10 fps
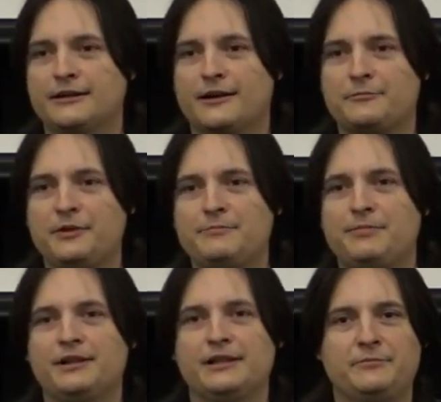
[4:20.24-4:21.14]
there are
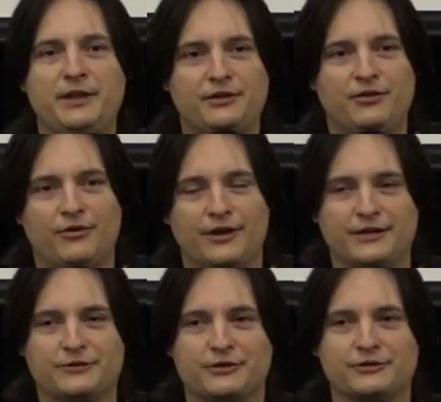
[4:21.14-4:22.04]
people in
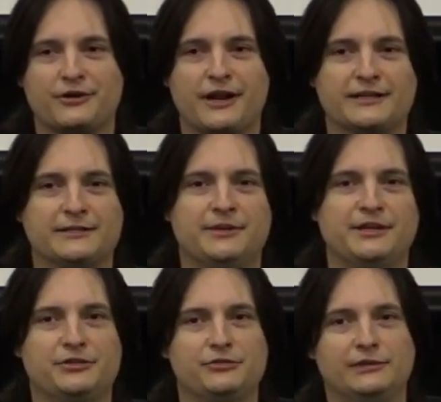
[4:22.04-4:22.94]
Bitcoin who are trying to
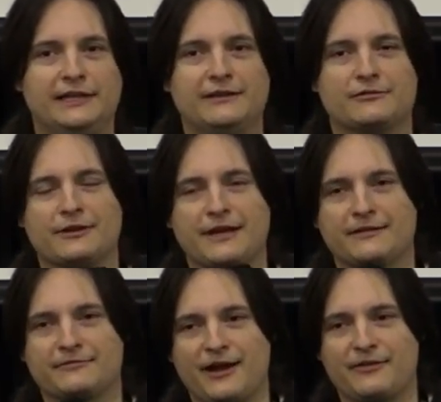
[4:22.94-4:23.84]
be too
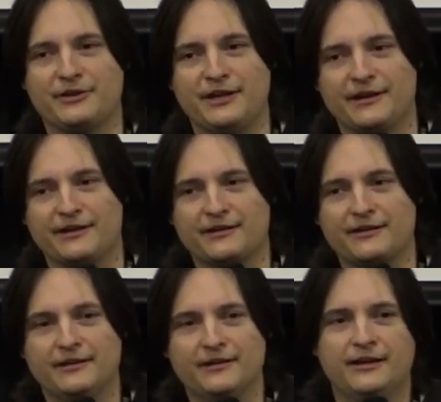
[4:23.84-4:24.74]
leadery around here.
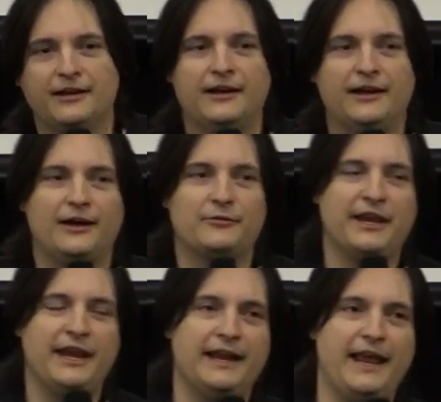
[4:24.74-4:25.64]
Uh,
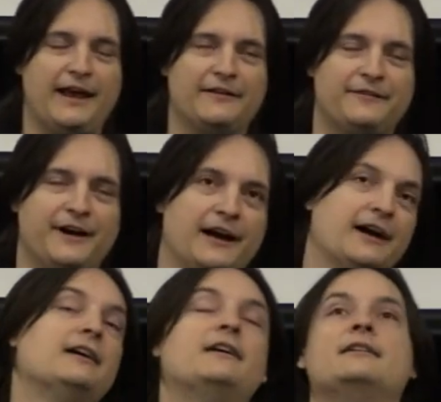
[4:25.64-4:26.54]
we can't have
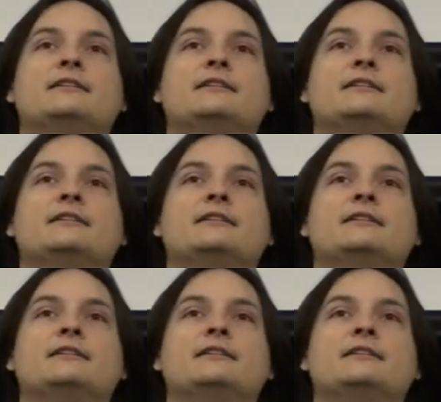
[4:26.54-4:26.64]
uh,